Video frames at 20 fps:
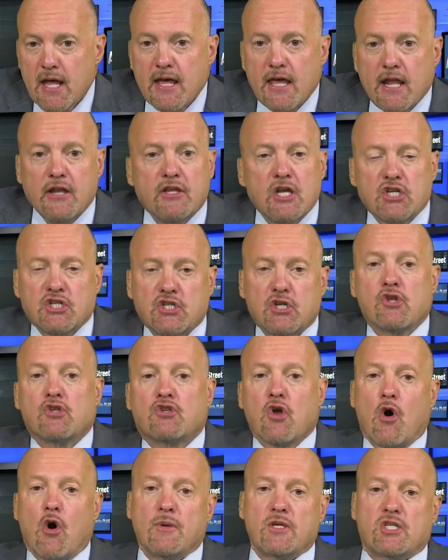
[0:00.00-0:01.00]
In addition,
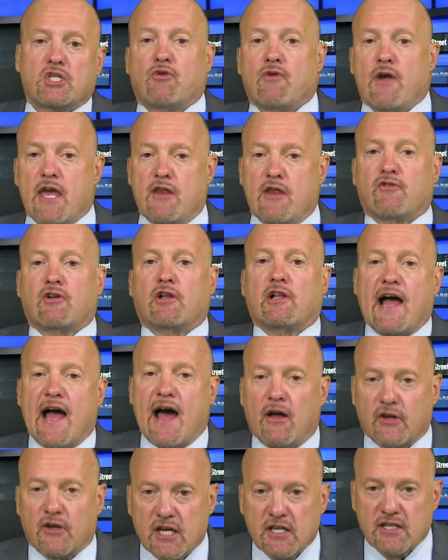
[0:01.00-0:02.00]
Adobe's Creative
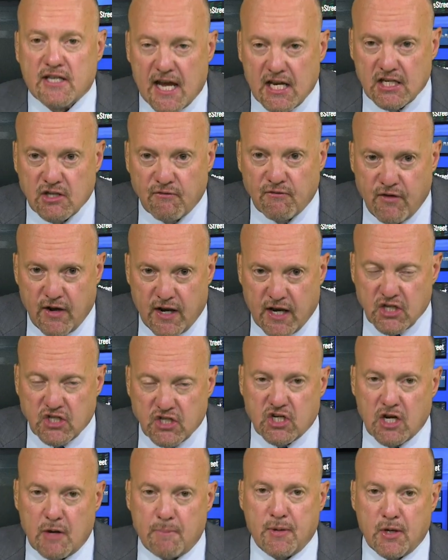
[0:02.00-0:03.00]
Cloud contains NVIDIA's
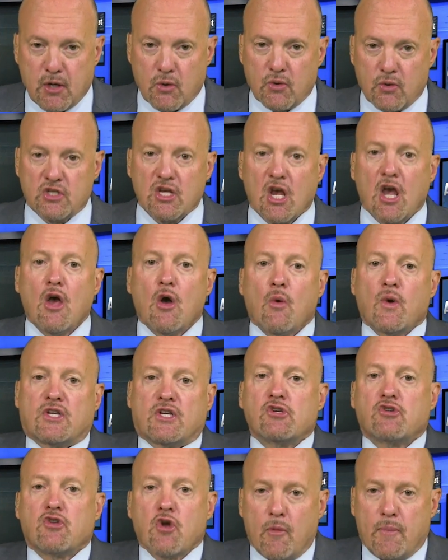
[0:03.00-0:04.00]
GPUs, which
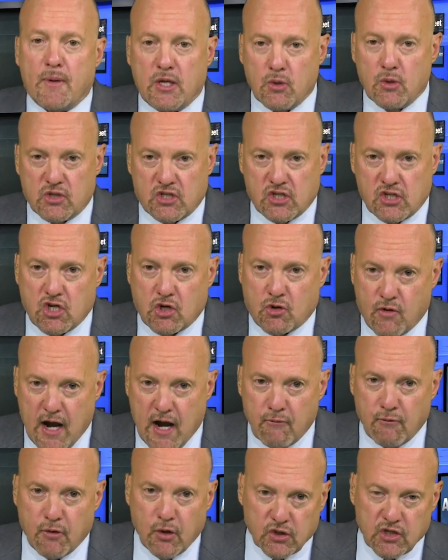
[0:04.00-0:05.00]
Adobe uses to
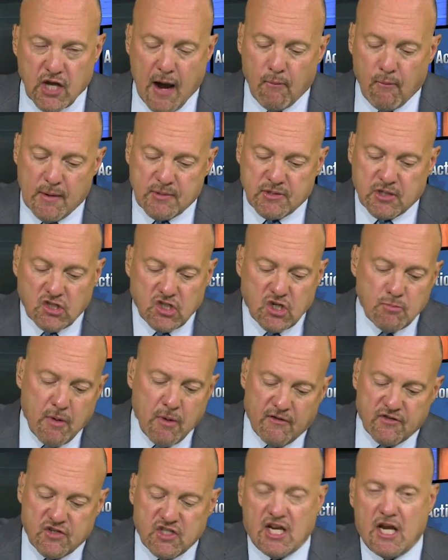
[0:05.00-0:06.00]
create real-time websites. You might
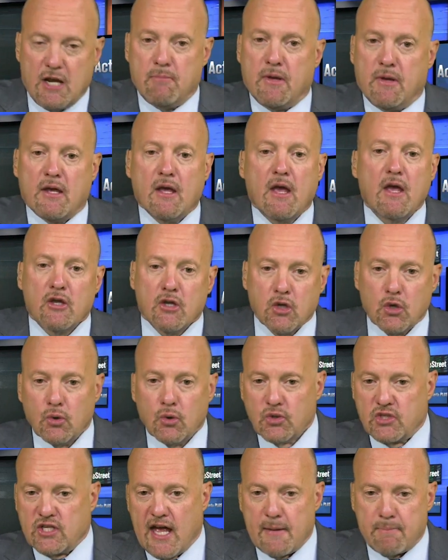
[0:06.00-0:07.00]
have seen me
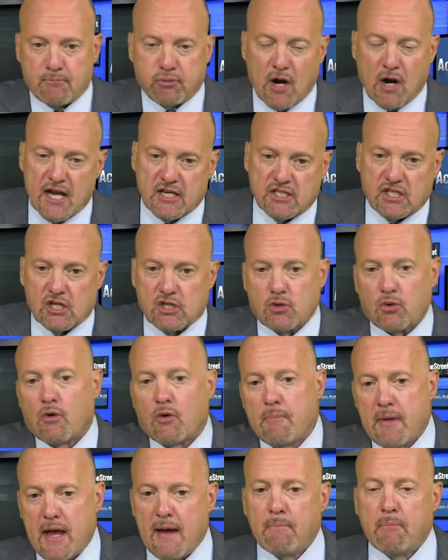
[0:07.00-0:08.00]
use that processor on
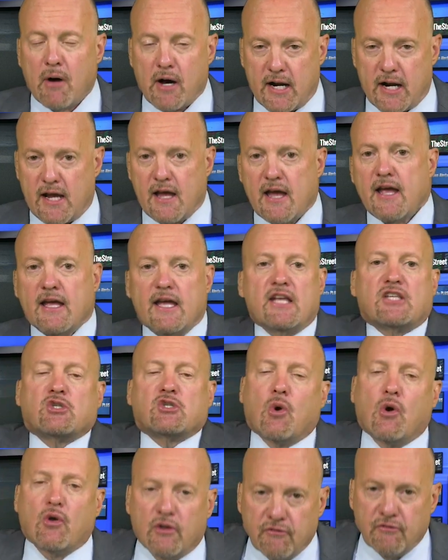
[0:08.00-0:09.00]
Mad Money. It's
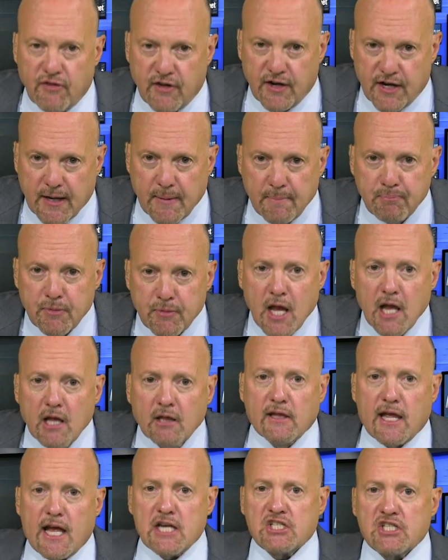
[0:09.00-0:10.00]
all NVIDIA.
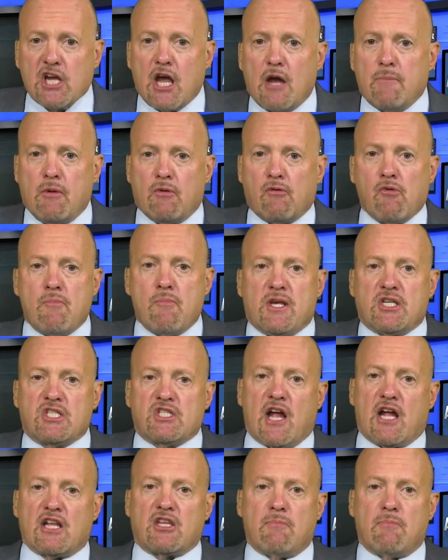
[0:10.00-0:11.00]
Lastly, I'd be remiss
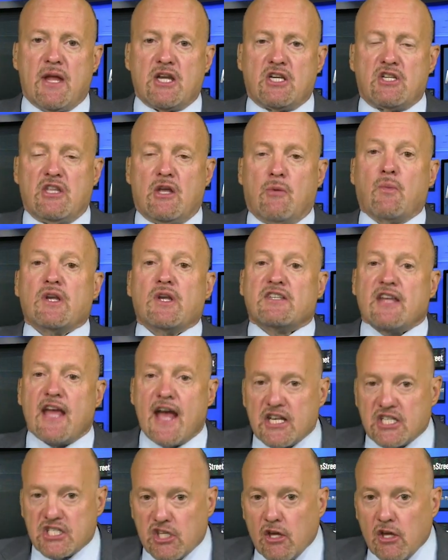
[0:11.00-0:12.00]
not to mention that when
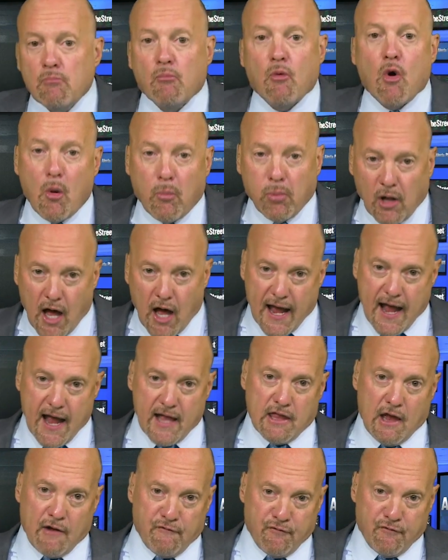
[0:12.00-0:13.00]
Tesla and Mobileye had
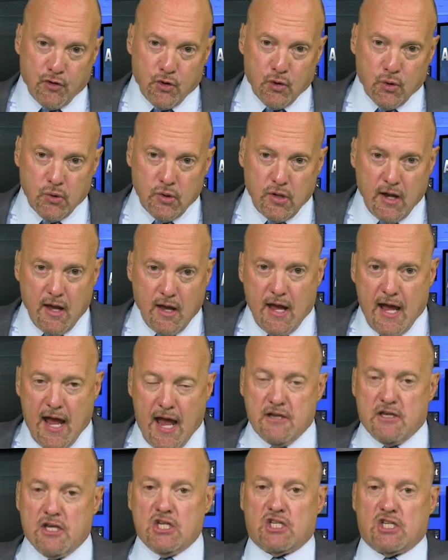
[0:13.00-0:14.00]
that feud
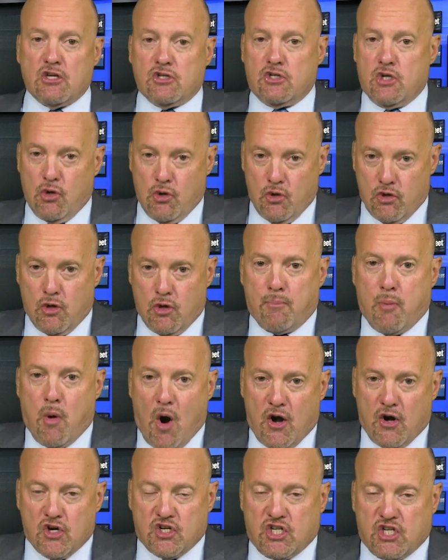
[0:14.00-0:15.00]
and discontinued their
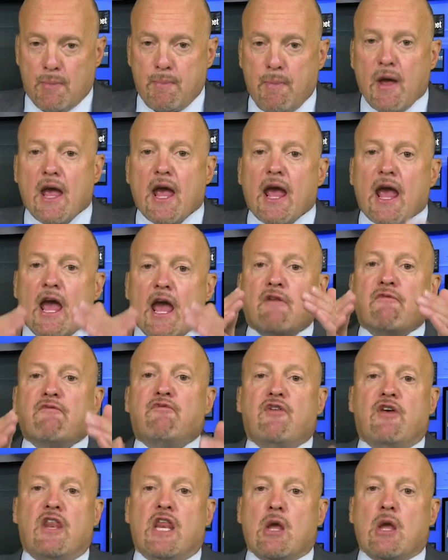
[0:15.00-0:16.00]
partnership,
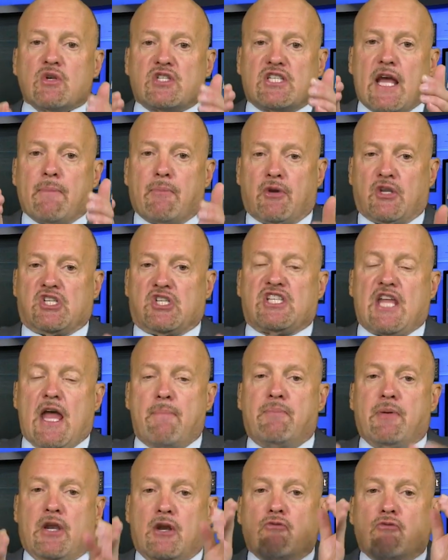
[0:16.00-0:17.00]
NVIDIA was able to
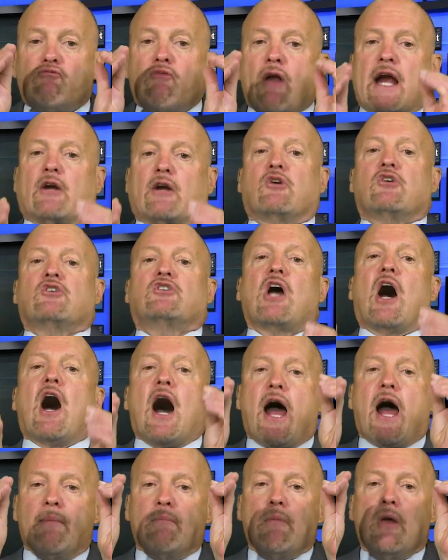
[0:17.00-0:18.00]
step in record
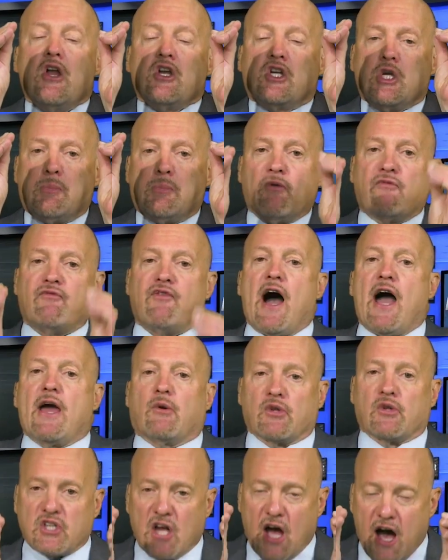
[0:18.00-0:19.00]
time to provide
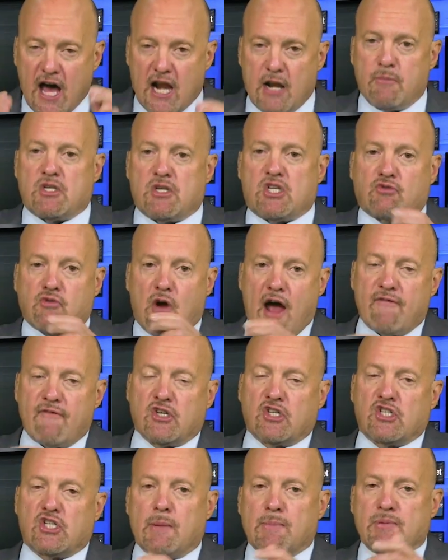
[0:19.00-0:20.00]
autonomous driving
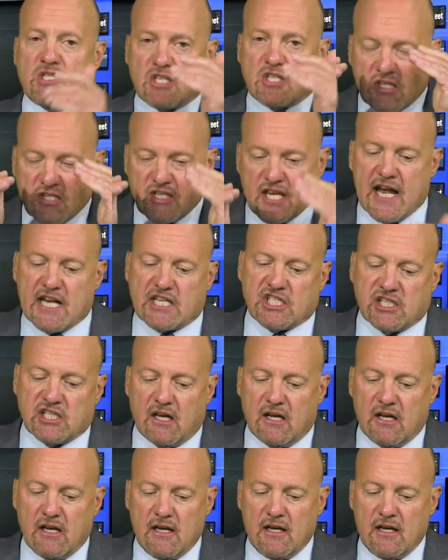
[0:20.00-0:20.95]
chips to Tesla.